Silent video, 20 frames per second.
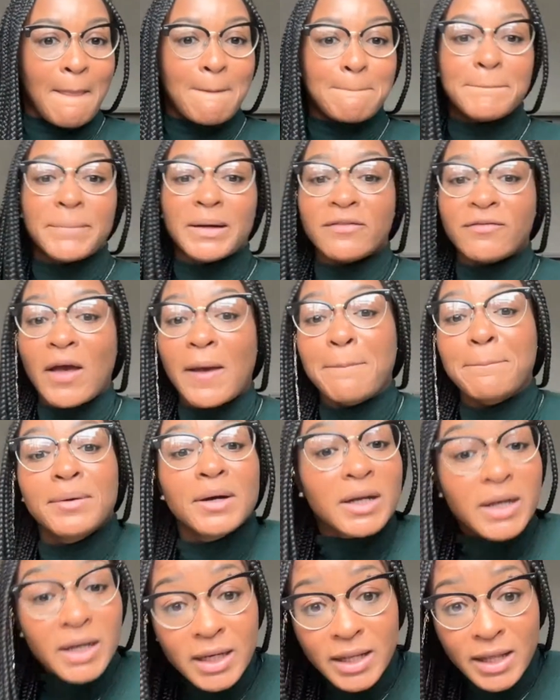But if I
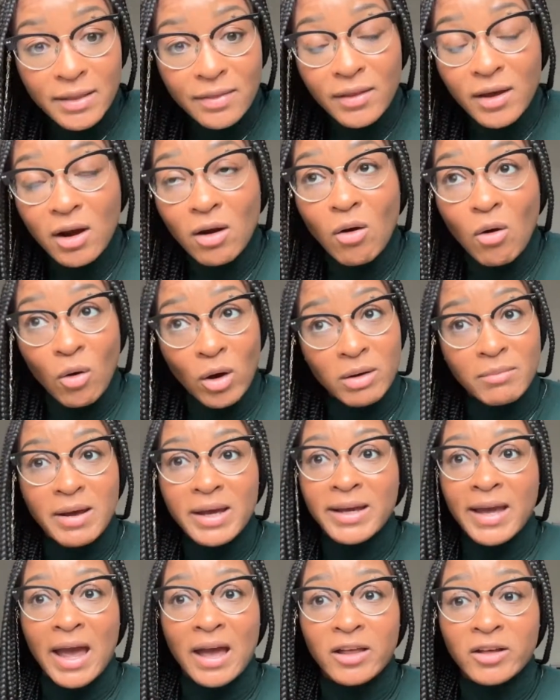put it in there on my
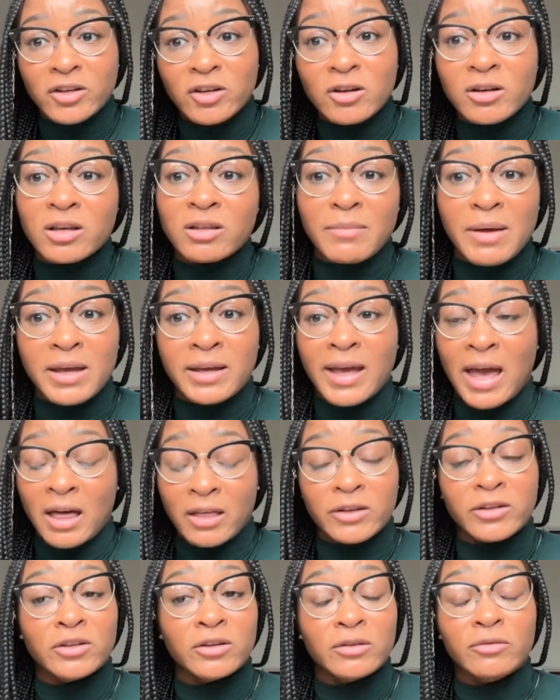calendar, because my
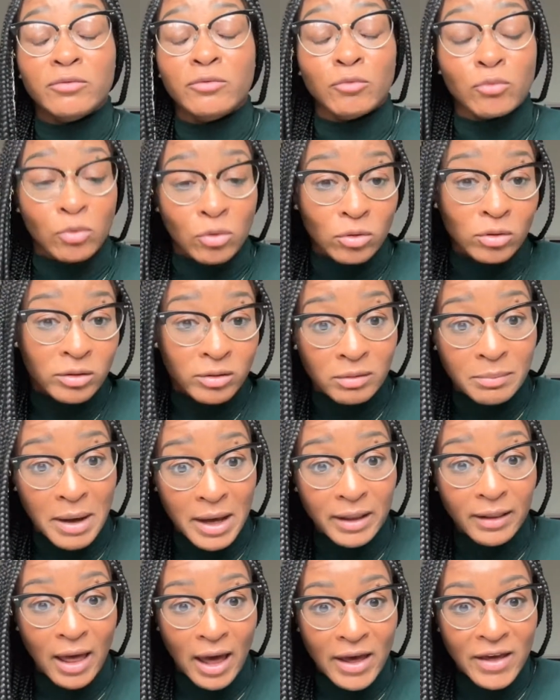calendar rules my
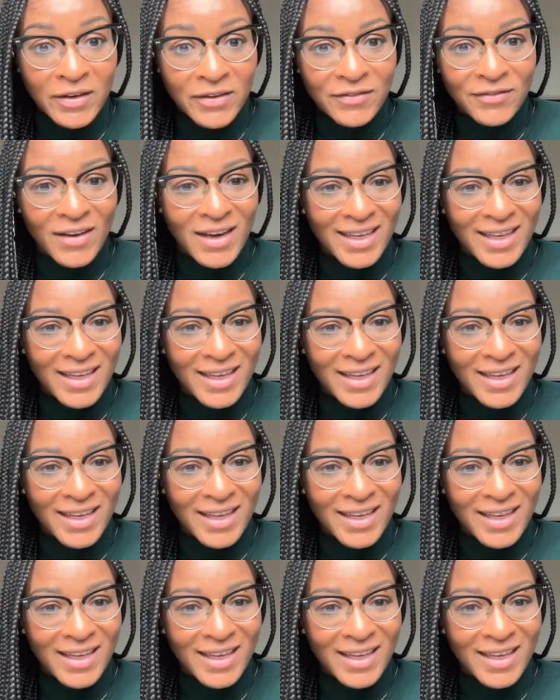life,